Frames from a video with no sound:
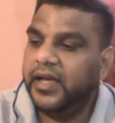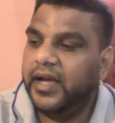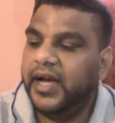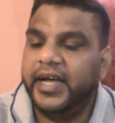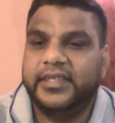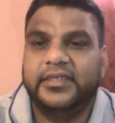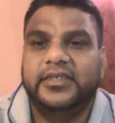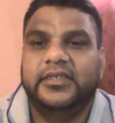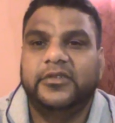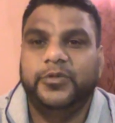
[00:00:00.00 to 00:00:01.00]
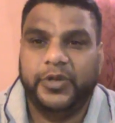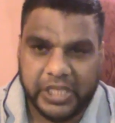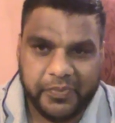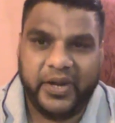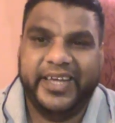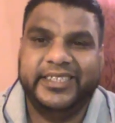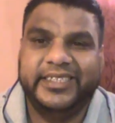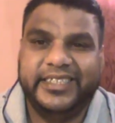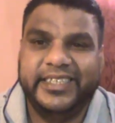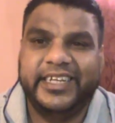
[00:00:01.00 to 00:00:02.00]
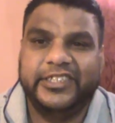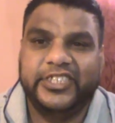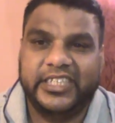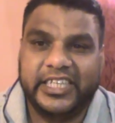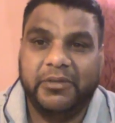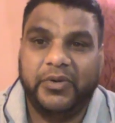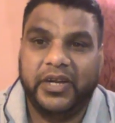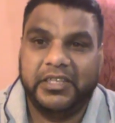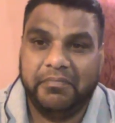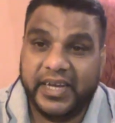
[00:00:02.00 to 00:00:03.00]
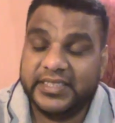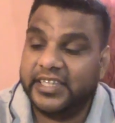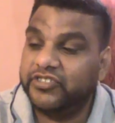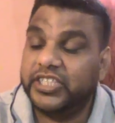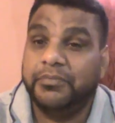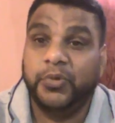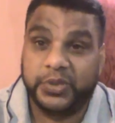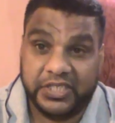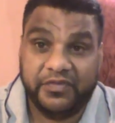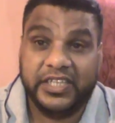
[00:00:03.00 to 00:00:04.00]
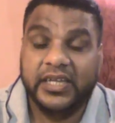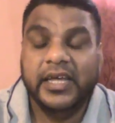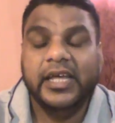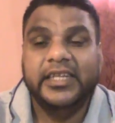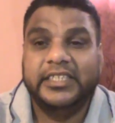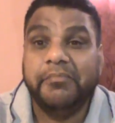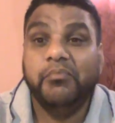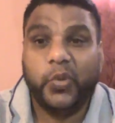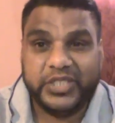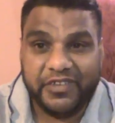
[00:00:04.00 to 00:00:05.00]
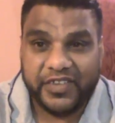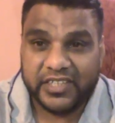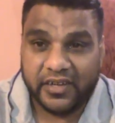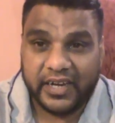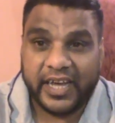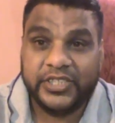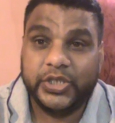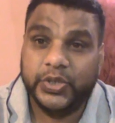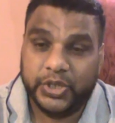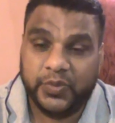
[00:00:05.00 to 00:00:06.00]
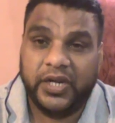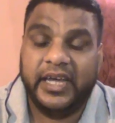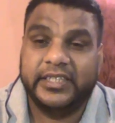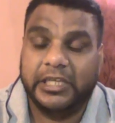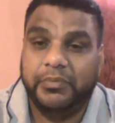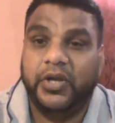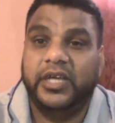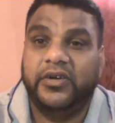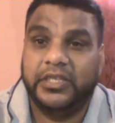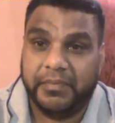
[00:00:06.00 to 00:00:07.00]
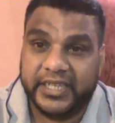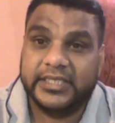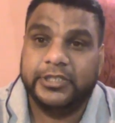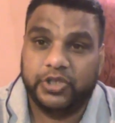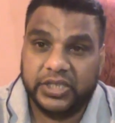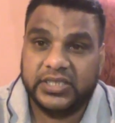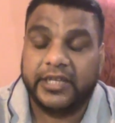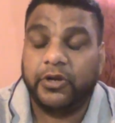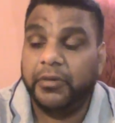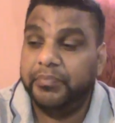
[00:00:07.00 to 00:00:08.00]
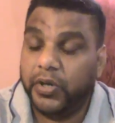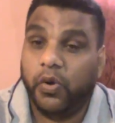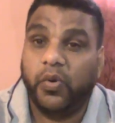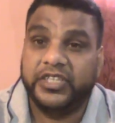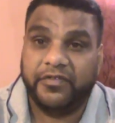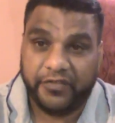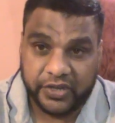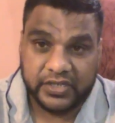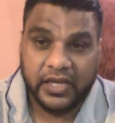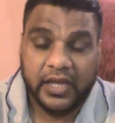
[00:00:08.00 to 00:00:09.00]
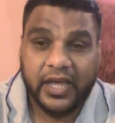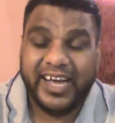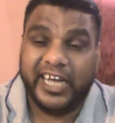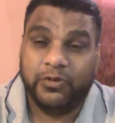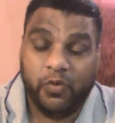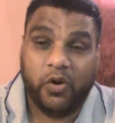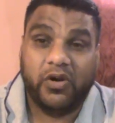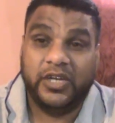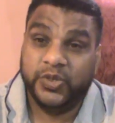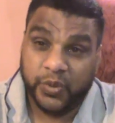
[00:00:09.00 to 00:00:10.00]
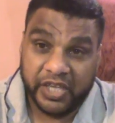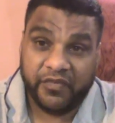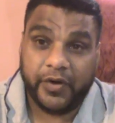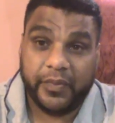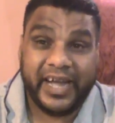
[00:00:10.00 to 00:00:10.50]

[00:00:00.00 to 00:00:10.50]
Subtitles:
And we'll keep all entertained and try to keep all the best and try to motivate all as usual and keep all on the best interest and all put goal in front and work. All do give up.